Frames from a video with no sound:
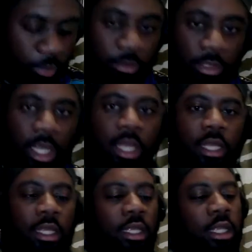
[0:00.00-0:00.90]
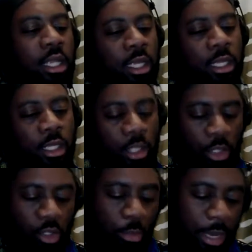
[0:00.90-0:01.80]
Yeah.
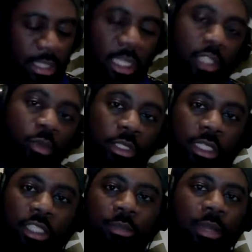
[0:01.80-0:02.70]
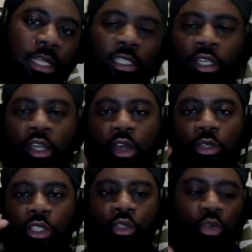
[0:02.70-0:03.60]
So basically, I just want to say Shabbat Shalom,
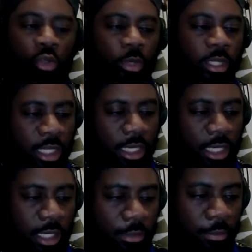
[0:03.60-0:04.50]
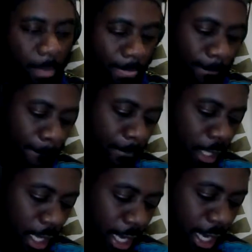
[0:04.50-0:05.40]
just do a quick check-in.
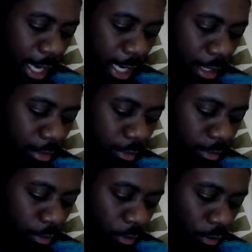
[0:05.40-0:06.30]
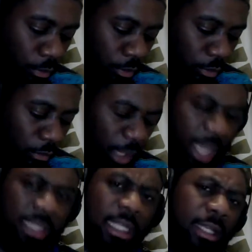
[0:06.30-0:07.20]
And I
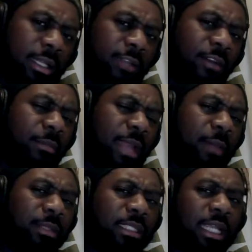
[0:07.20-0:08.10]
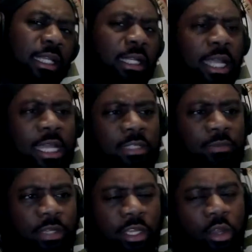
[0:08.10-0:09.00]
think, if I'm not mistaken, the last
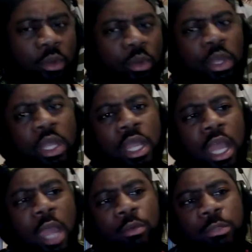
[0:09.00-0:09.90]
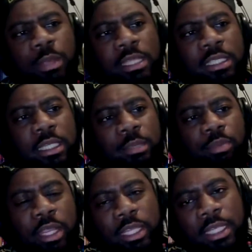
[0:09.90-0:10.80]
video, I was basically
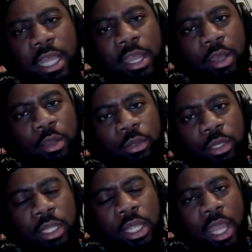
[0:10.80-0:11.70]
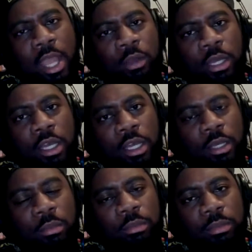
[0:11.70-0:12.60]
breaking down how
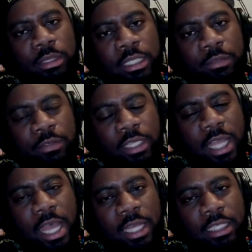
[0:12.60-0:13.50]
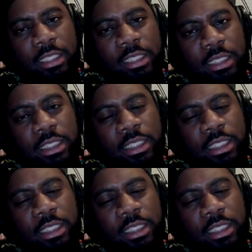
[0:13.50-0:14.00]
Tiffany Haddish,